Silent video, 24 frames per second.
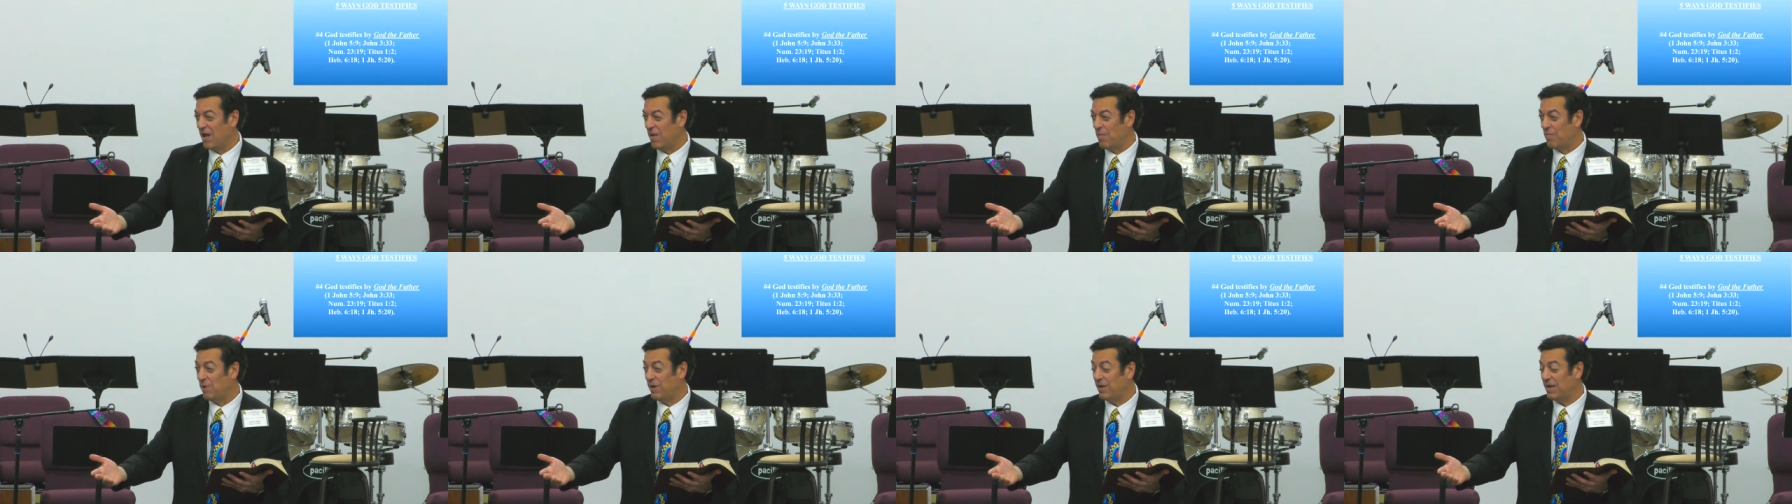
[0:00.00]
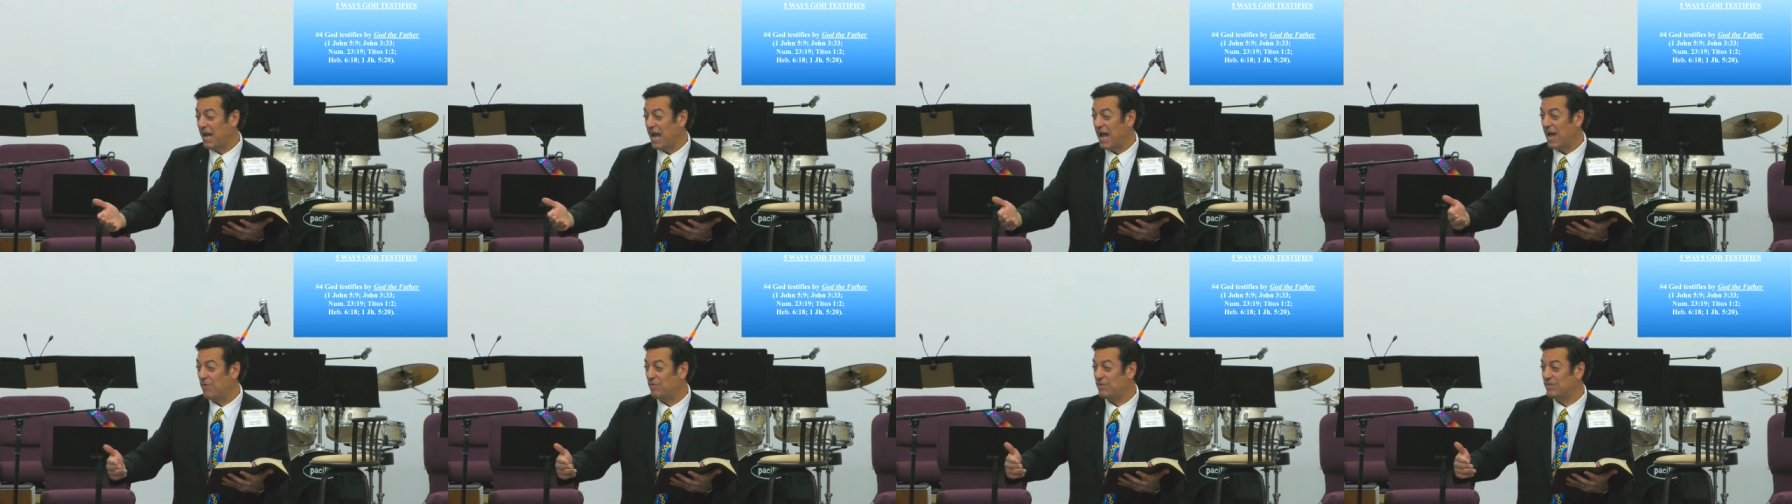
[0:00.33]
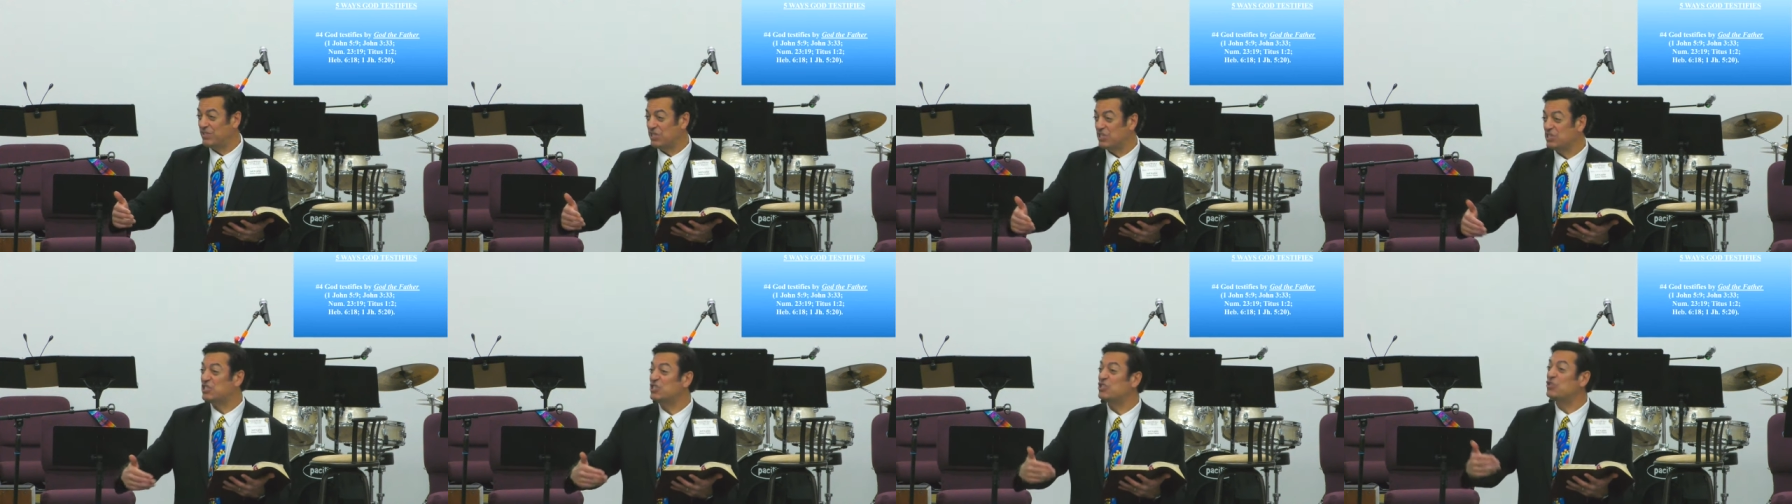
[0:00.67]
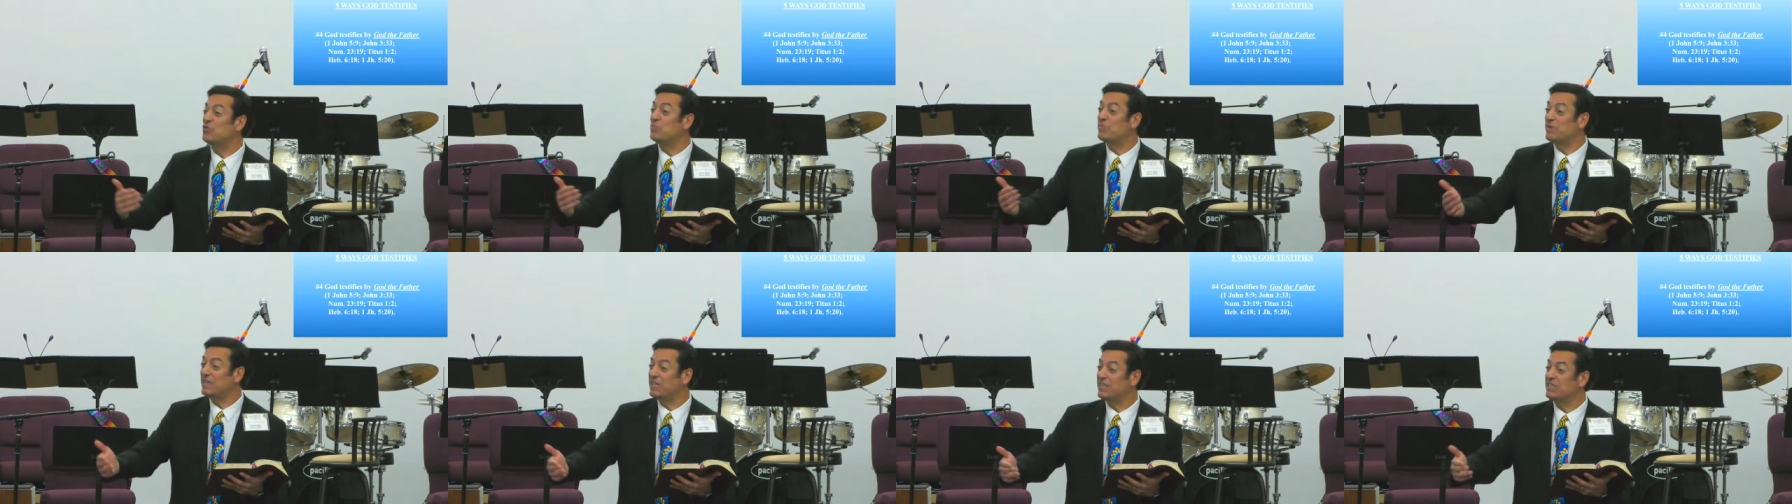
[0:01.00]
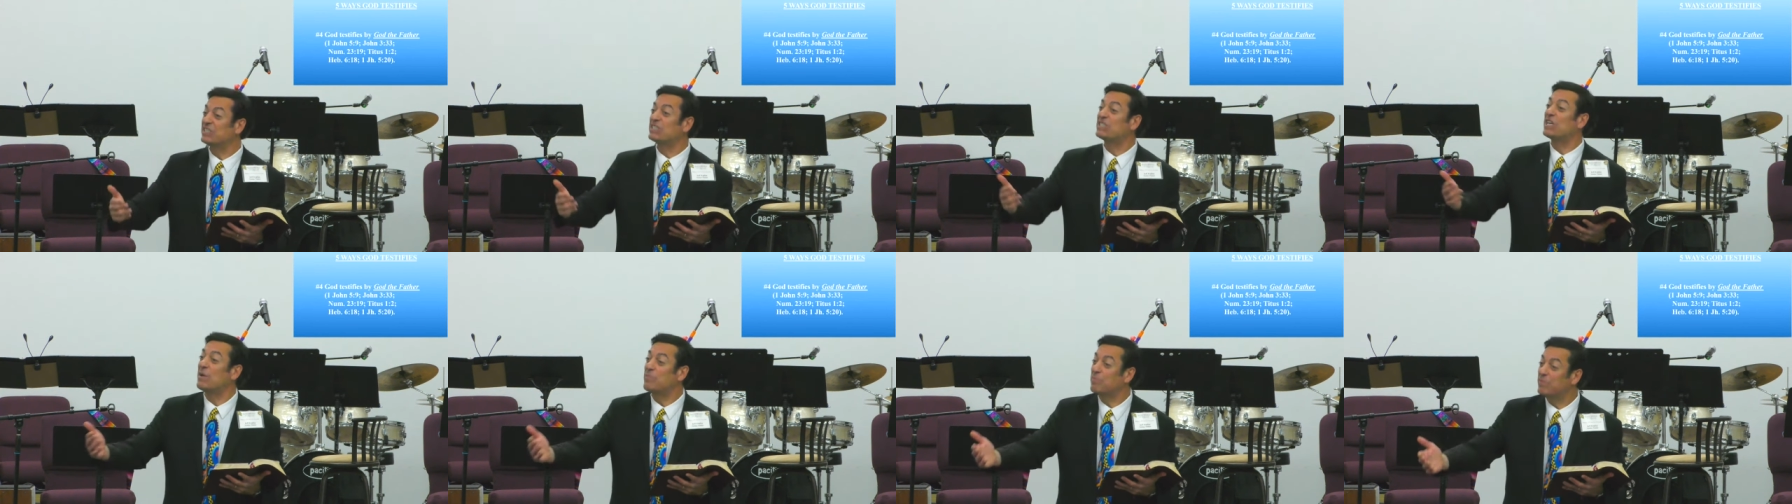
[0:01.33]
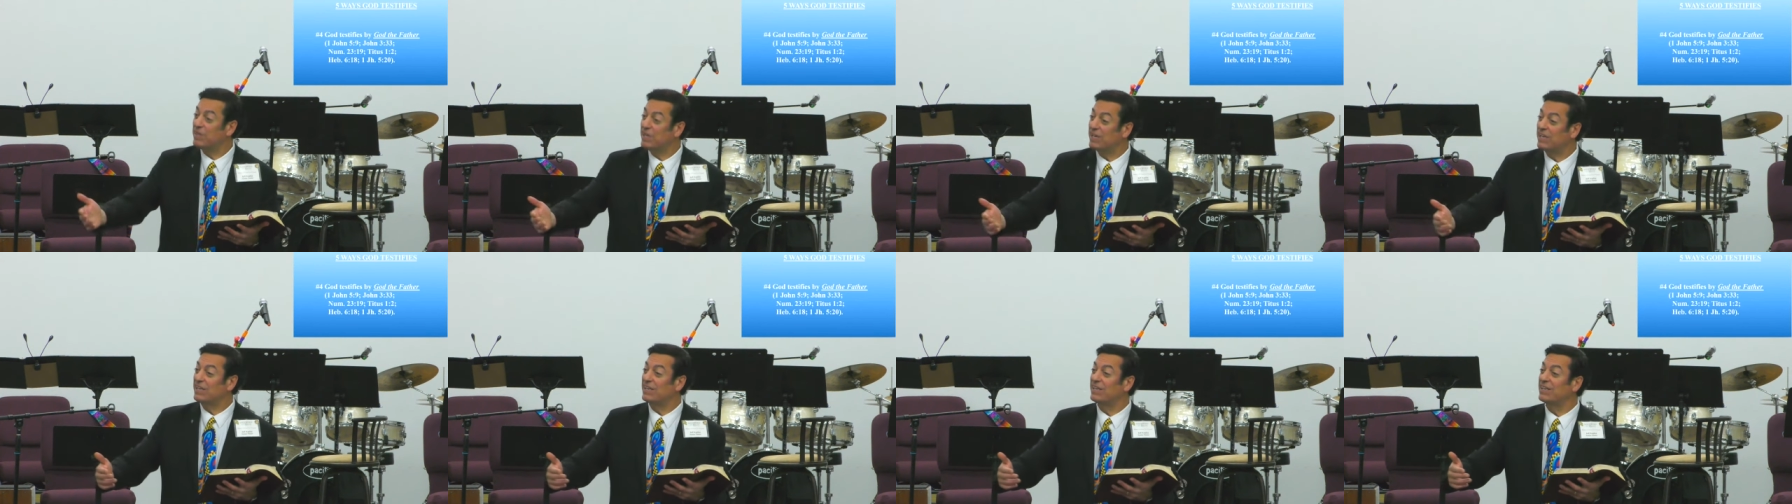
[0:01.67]
But I was assuming
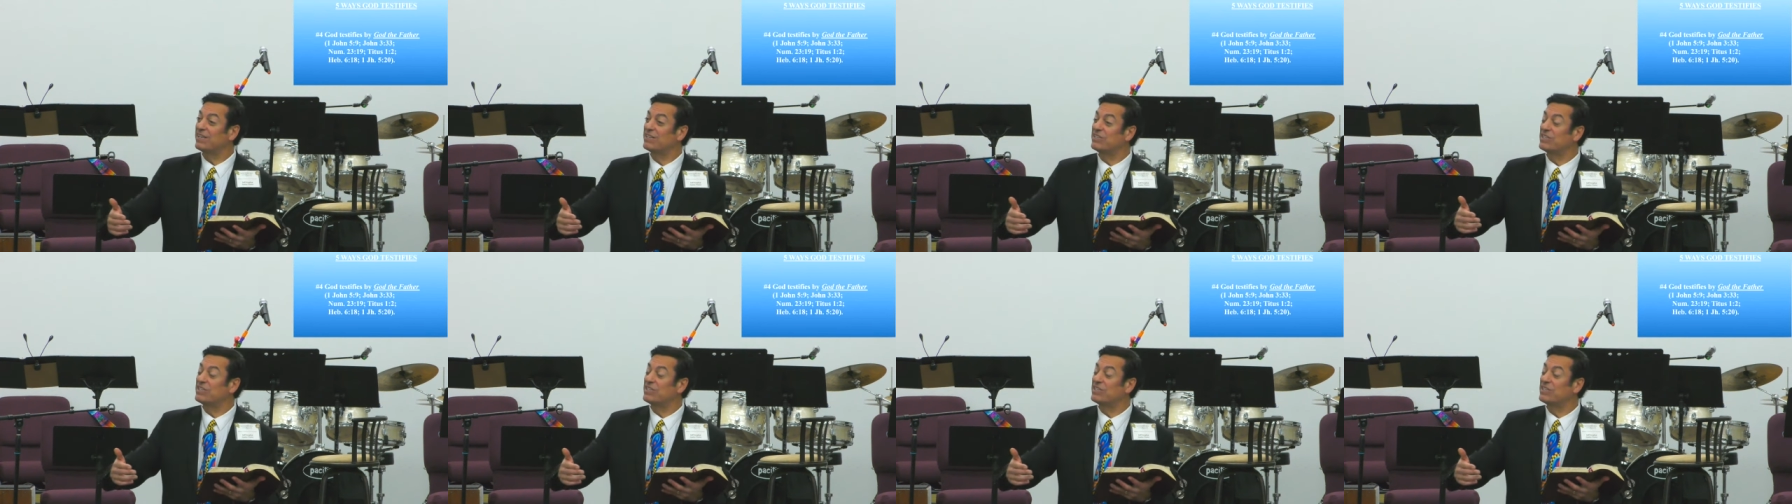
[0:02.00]
something